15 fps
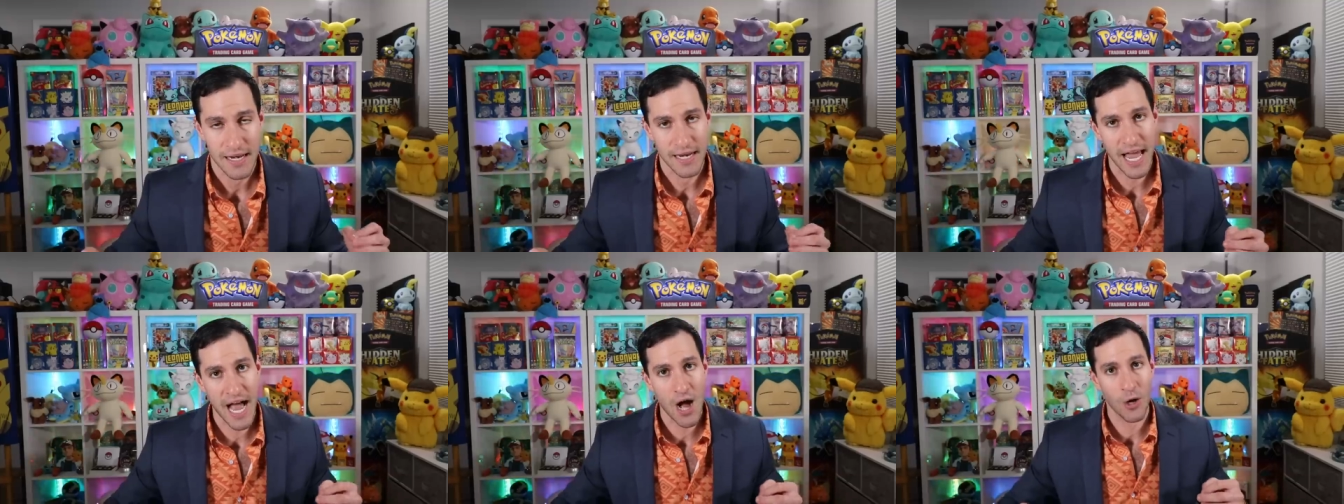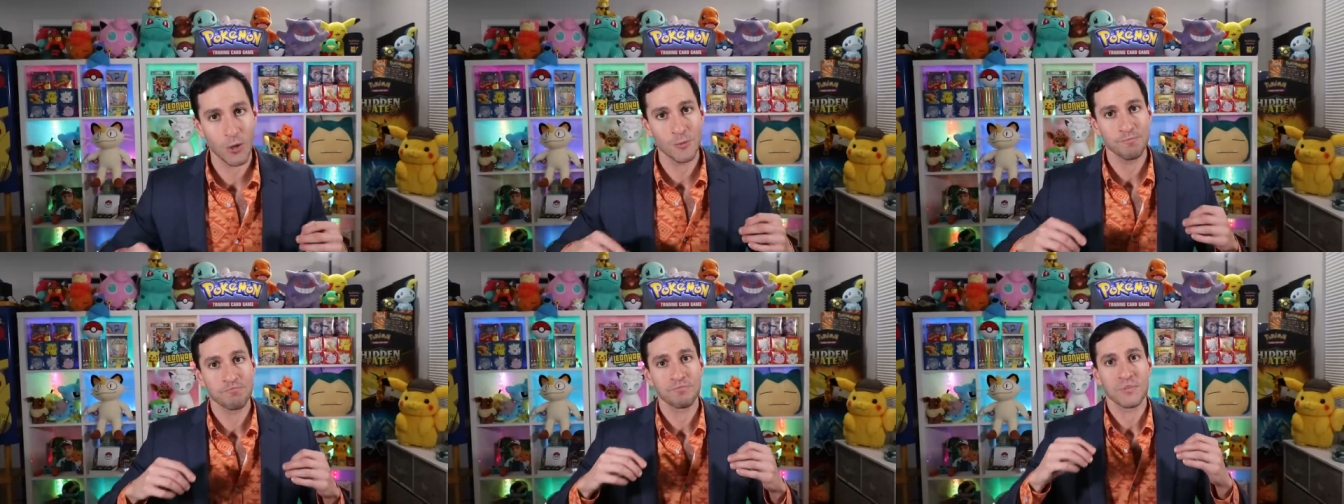
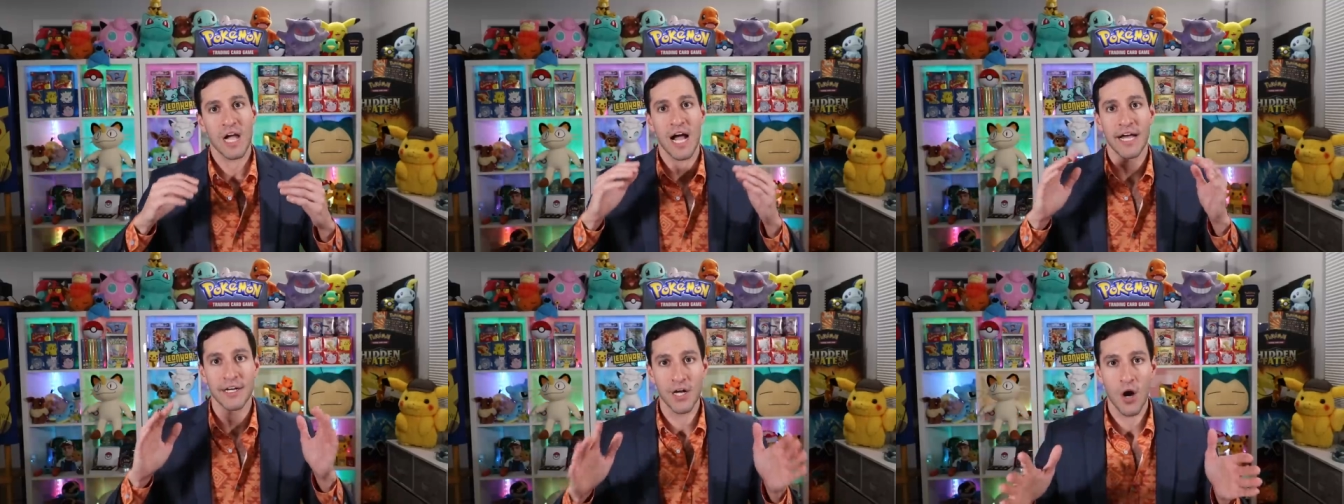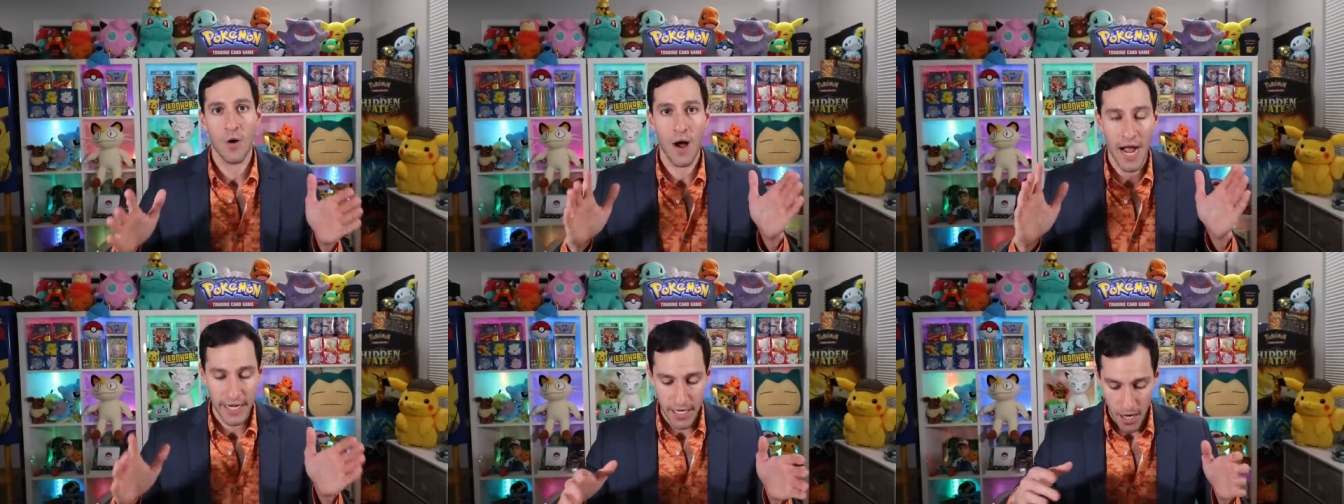Now, I
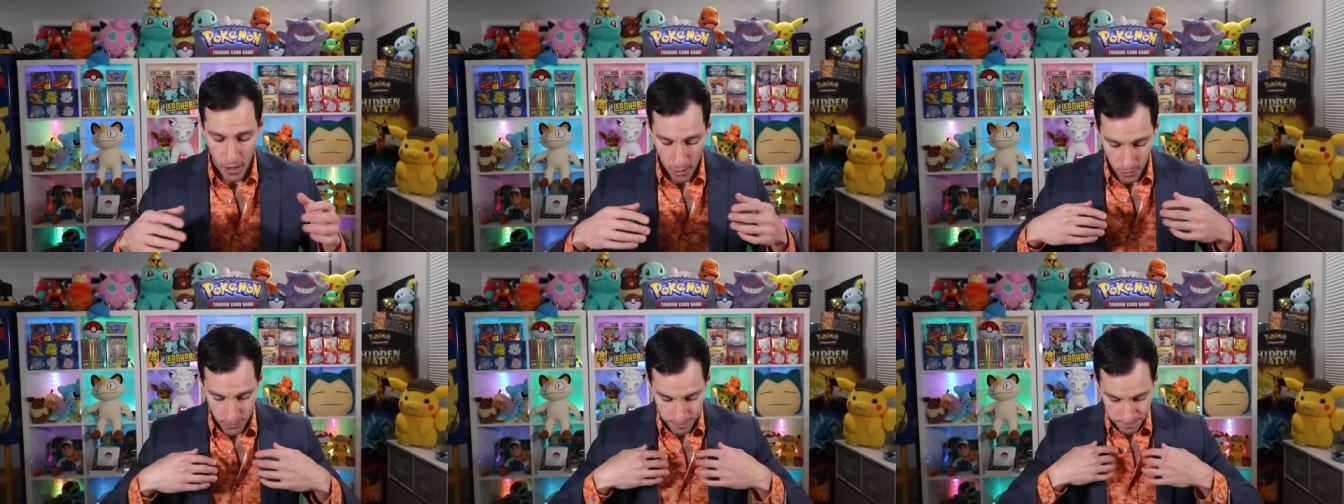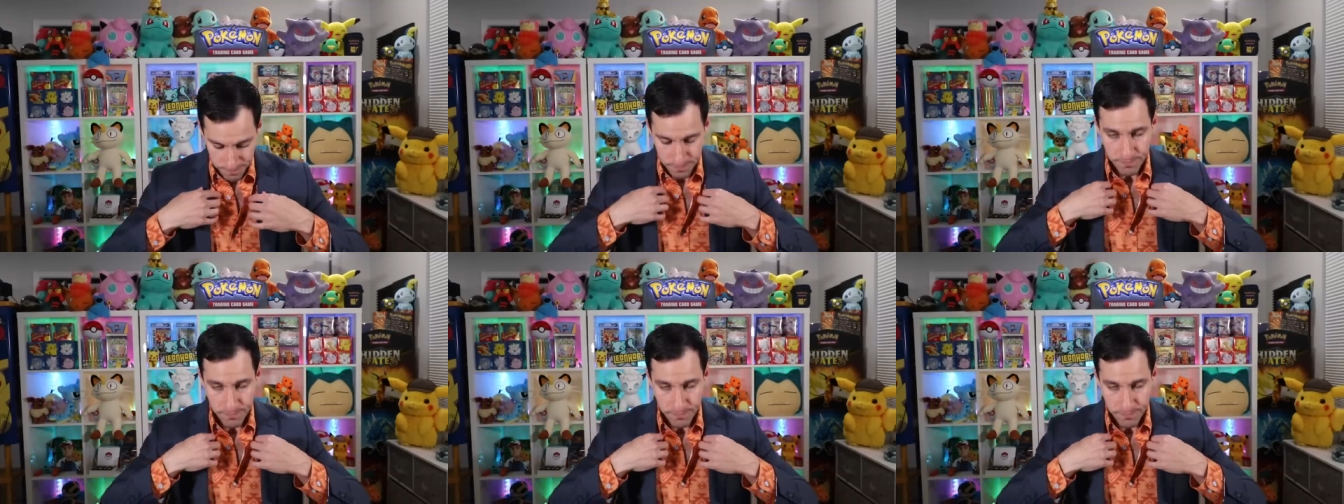know, I know,